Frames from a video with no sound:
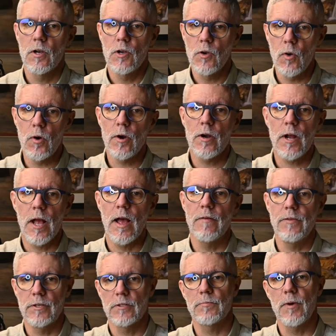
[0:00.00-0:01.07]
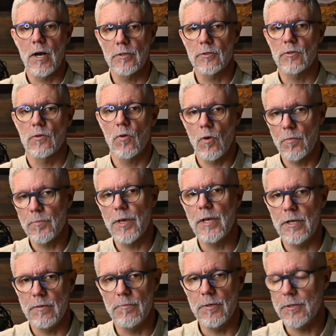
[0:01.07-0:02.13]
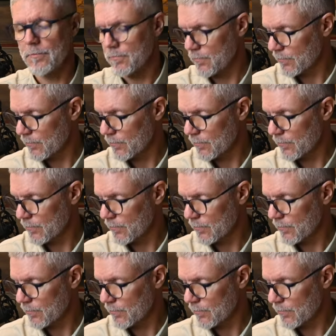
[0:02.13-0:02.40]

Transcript: nor have they sponsored or paid me.